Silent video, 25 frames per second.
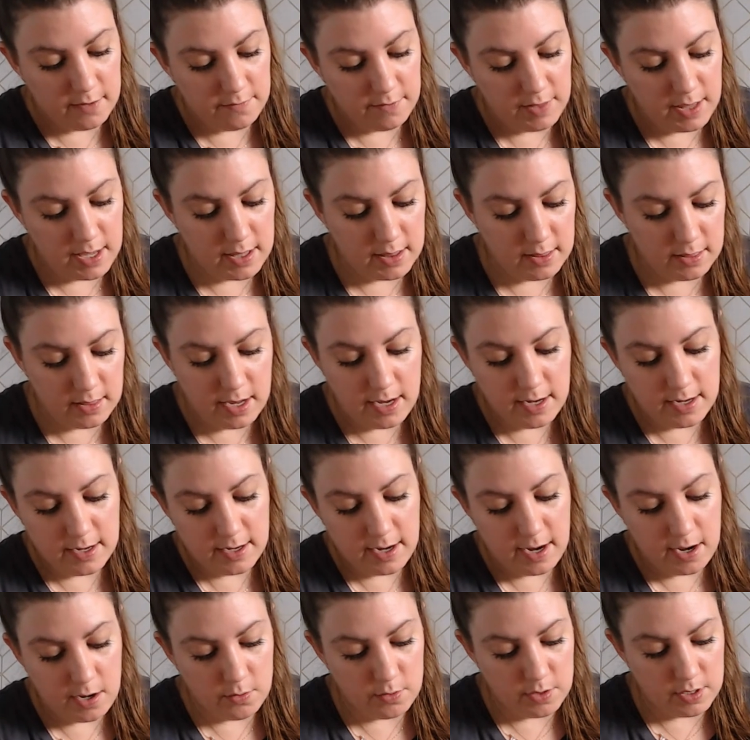like laid it
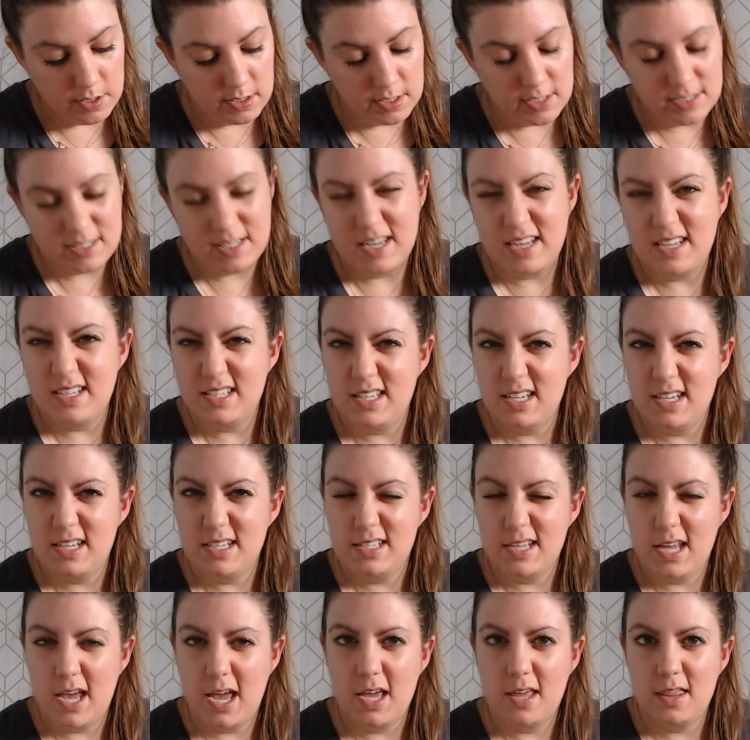out in this like
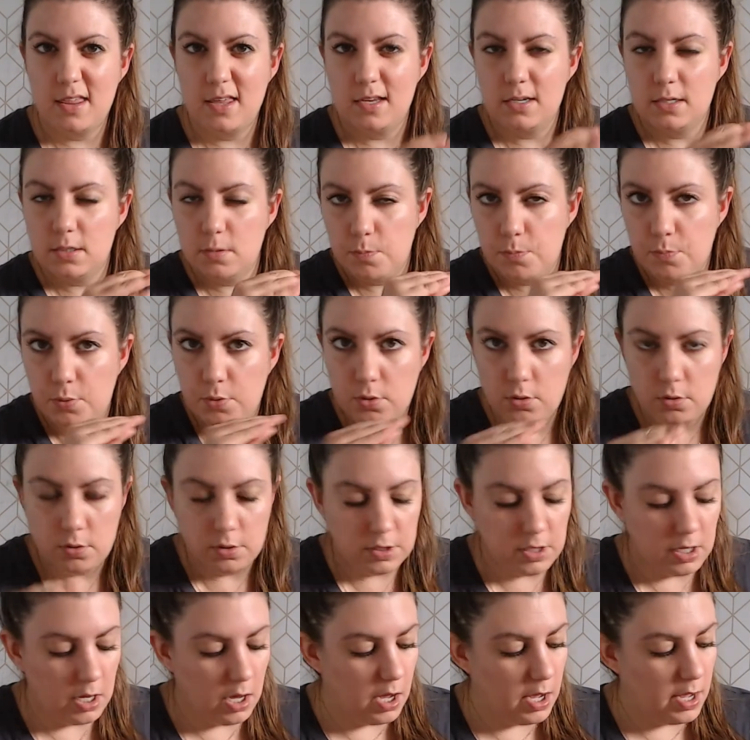zigzag thing to pull
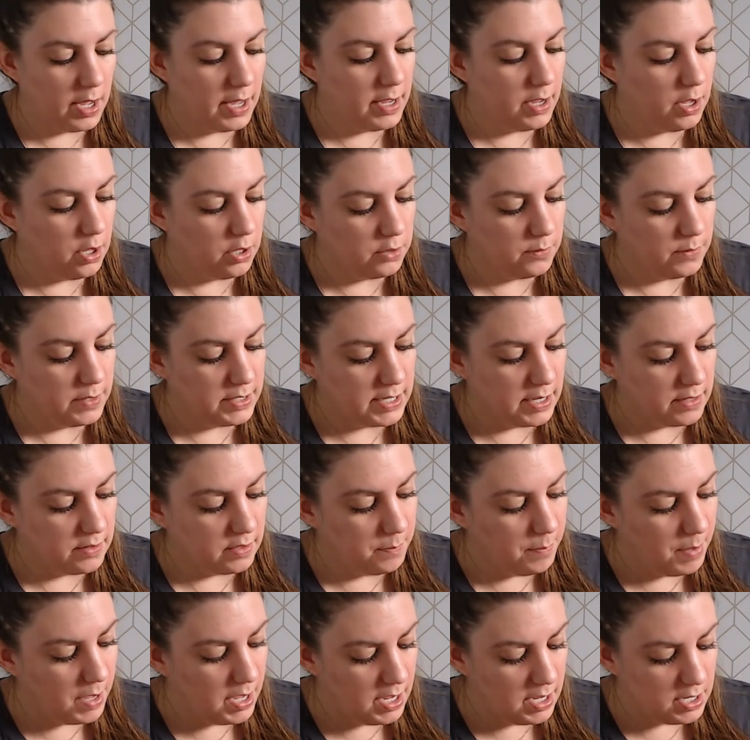the eye all the way down the
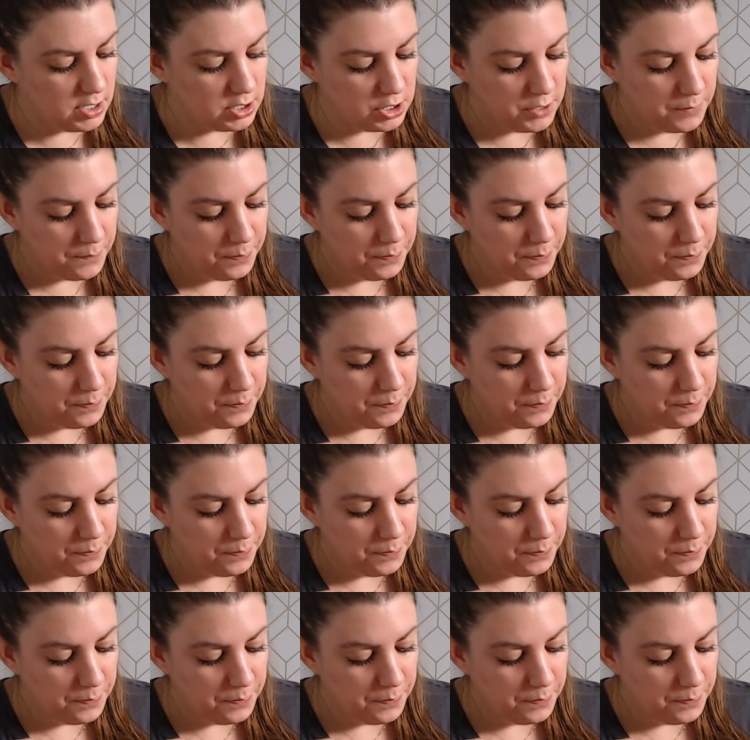page.